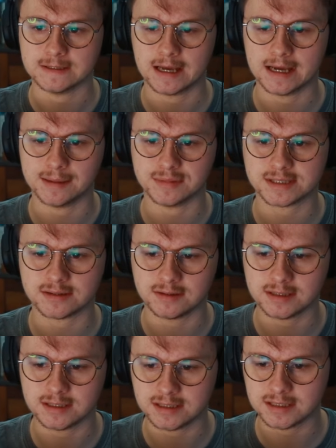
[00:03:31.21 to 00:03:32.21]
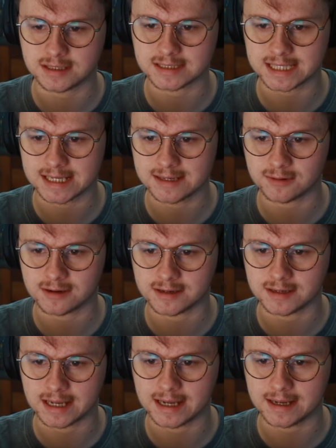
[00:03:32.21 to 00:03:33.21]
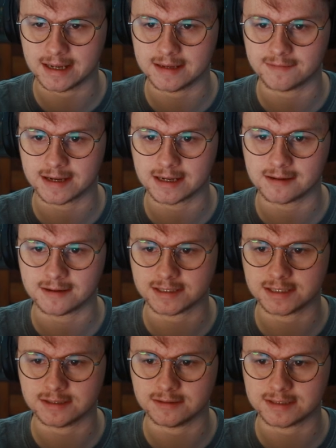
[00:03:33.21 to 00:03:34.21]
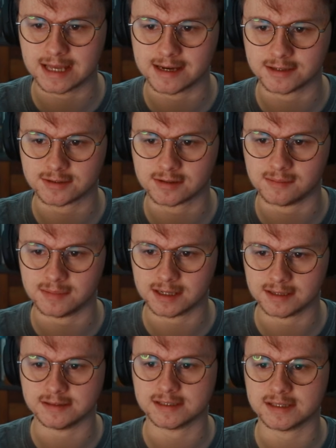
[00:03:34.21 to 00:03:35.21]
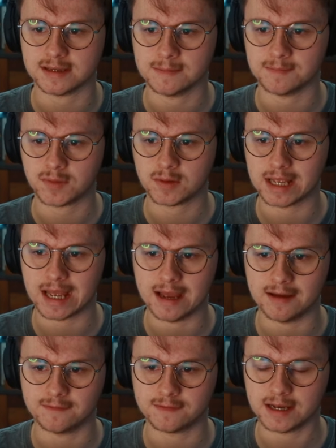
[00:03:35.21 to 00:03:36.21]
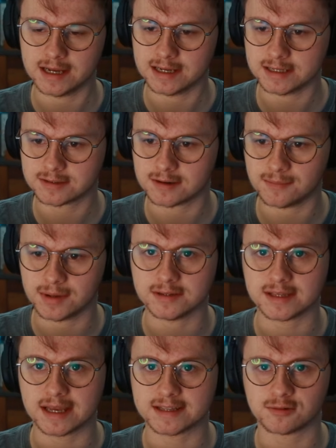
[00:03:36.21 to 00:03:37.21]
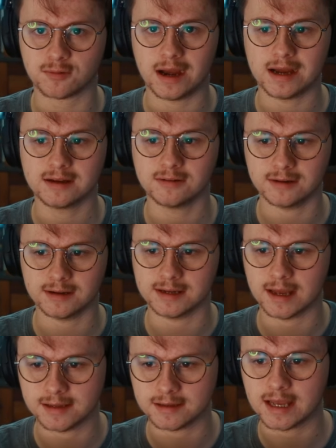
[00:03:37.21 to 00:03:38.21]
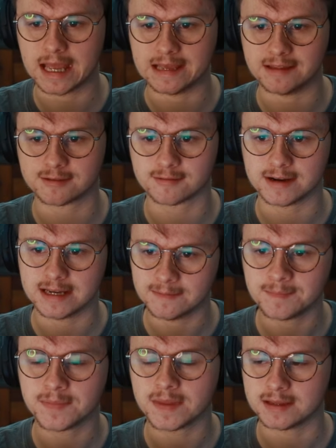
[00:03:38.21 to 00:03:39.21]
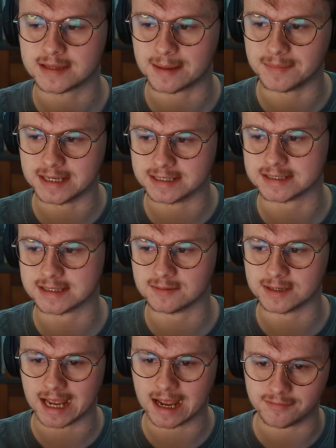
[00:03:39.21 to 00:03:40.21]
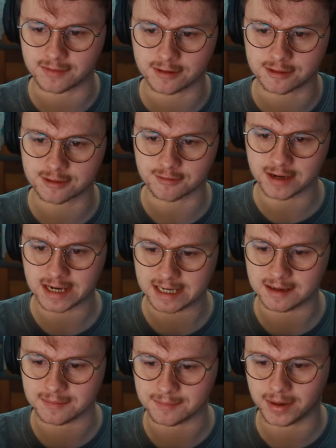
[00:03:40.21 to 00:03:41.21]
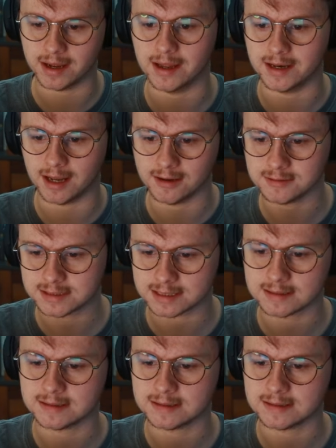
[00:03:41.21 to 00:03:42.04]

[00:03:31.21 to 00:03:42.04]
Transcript: So you can see we're on, if I go on to tenor trombones, we have trombones à trois, or A3. That means that we have 3 per note.